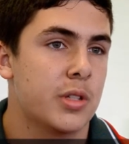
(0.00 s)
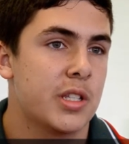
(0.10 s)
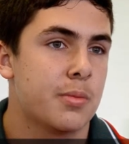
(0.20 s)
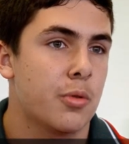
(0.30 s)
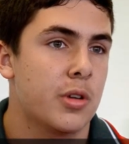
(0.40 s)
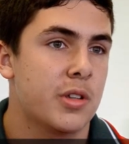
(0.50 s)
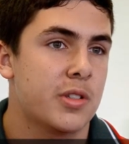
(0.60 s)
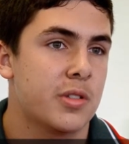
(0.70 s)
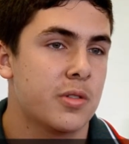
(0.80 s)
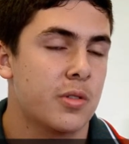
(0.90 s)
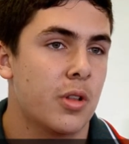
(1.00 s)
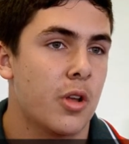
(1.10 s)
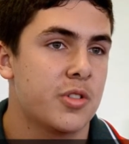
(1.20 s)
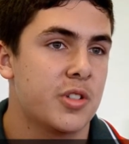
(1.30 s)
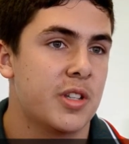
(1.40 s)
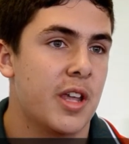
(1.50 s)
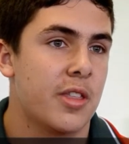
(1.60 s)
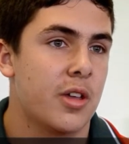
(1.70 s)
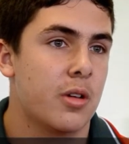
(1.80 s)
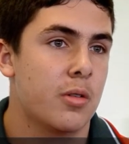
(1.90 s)
It's brought us closer
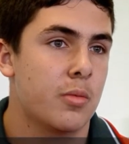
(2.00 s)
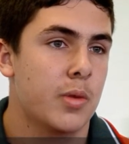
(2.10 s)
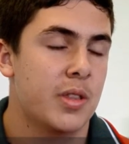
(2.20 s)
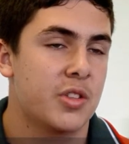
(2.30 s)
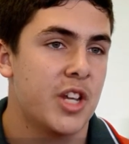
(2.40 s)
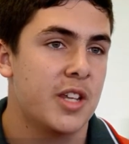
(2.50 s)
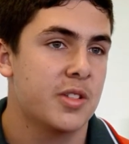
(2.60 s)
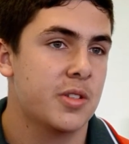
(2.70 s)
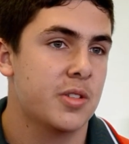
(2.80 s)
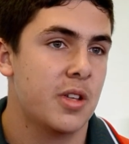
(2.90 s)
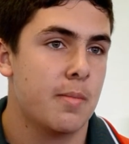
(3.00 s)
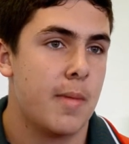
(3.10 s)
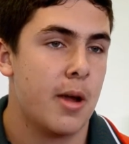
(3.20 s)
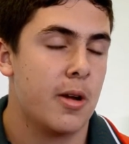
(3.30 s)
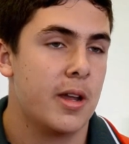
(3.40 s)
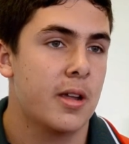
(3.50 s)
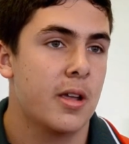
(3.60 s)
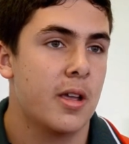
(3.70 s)
together with Jesus and Mary,